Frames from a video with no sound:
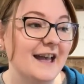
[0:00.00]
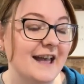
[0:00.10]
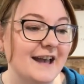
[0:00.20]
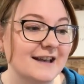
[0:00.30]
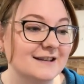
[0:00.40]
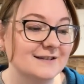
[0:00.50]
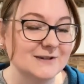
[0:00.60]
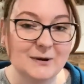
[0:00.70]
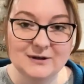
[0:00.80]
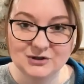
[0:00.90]
And
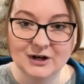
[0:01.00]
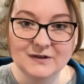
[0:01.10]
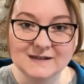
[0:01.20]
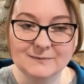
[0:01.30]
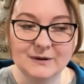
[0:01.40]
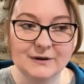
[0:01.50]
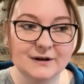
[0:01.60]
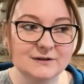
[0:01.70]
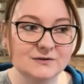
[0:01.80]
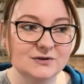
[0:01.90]
so I shared this with her
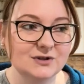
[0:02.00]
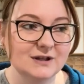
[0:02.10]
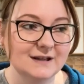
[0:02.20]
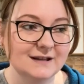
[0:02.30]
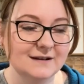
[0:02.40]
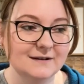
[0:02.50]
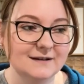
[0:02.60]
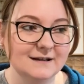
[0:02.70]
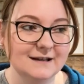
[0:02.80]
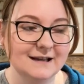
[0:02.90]
and
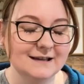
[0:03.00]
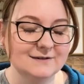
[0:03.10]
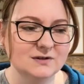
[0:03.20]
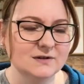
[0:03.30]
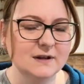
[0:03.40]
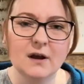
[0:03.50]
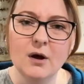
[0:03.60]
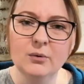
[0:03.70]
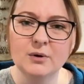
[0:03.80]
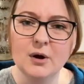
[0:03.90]
she and she's like,
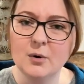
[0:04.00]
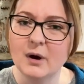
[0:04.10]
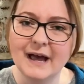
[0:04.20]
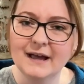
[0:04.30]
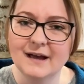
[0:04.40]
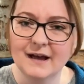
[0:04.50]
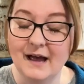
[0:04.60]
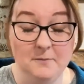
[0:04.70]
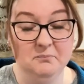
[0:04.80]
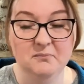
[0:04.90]
"Oh no, I
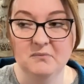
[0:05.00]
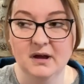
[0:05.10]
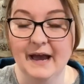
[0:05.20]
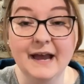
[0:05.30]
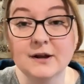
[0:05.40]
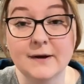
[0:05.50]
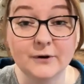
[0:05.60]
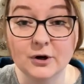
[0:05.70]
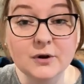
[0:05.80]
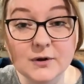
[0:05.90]
I had
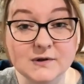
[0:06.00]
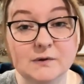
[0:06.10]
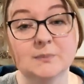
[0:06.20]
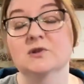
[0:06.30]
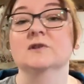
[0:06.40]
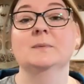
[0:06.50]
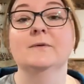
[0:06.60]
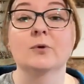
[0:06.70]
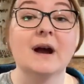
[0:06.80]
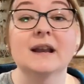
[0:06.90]
never heard those scriptures
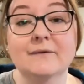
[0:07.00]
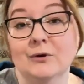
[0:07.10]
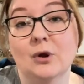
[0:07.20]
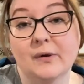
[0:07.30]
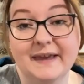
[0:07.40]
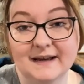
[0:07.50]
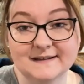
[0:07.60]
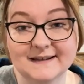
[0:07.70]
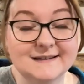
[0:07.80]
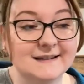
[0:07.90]
before. I didn't even know they
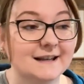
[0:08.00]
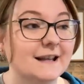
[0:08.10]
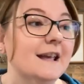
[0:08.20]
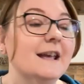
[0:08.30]
existed."